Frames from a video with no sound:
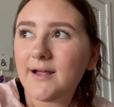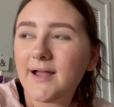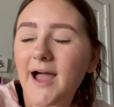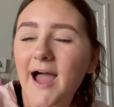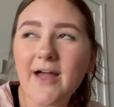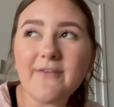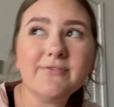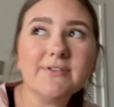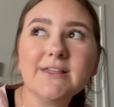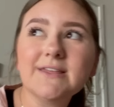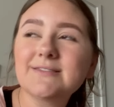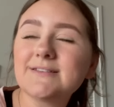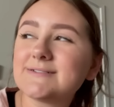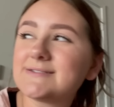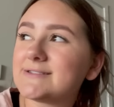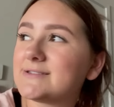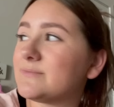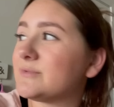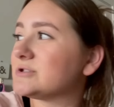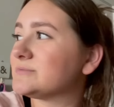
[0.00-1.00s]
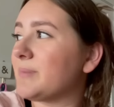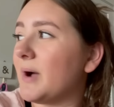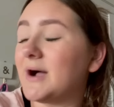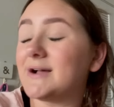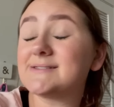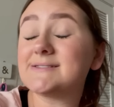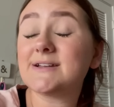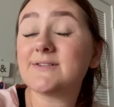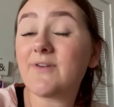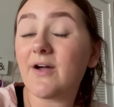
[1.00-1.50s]
I feel like this is the most
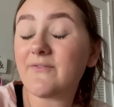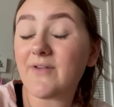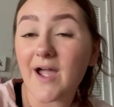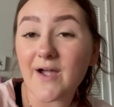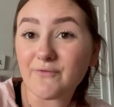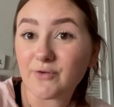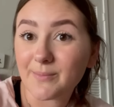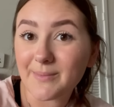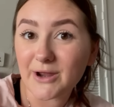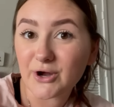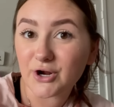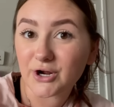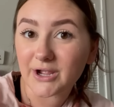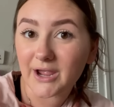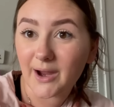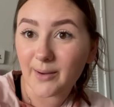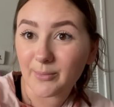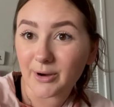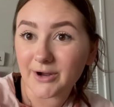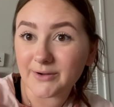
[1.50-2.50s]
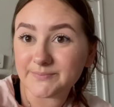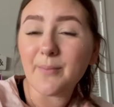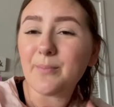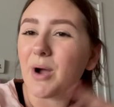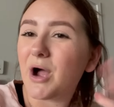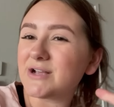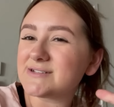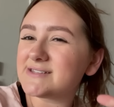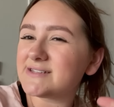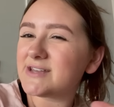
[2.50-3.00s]
positive I've ever been on camera.
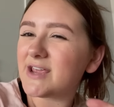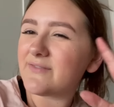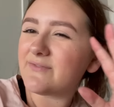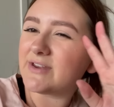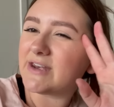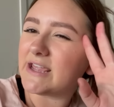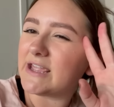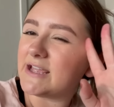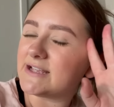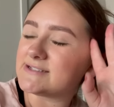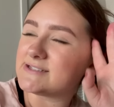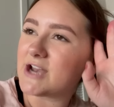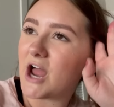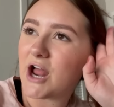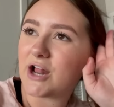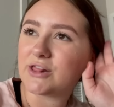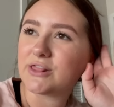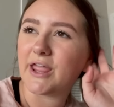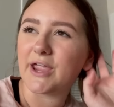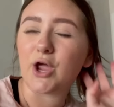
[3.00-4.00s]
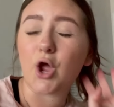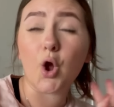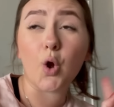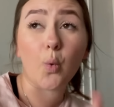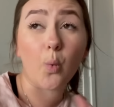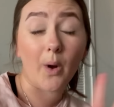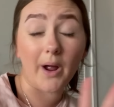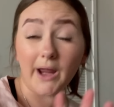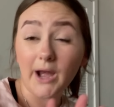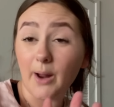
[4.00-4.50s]
Positivity is not like
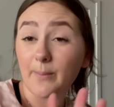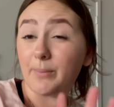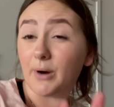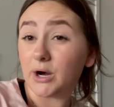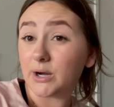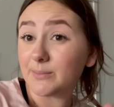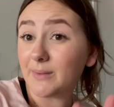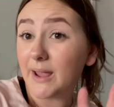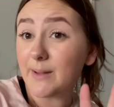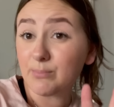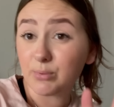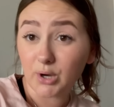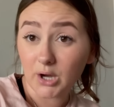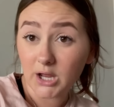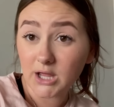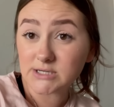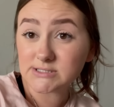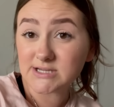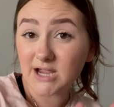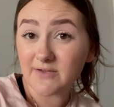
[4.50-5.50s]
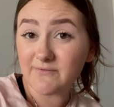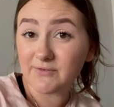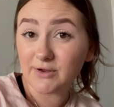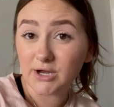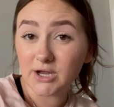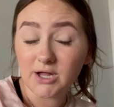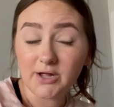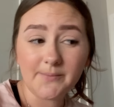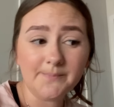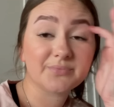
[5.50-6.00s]
quite a part of my brand, I
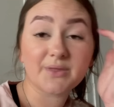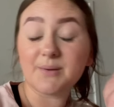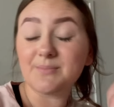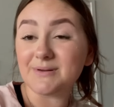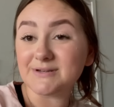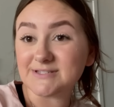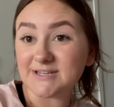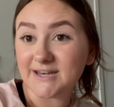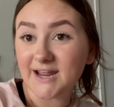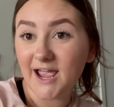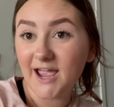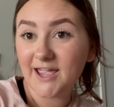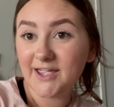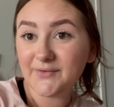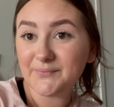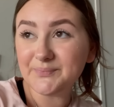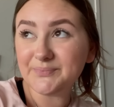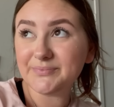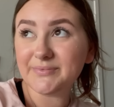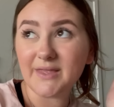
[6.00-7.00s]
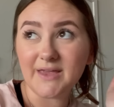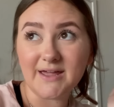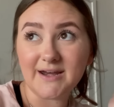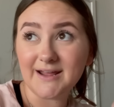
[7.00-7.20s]
feel, but today it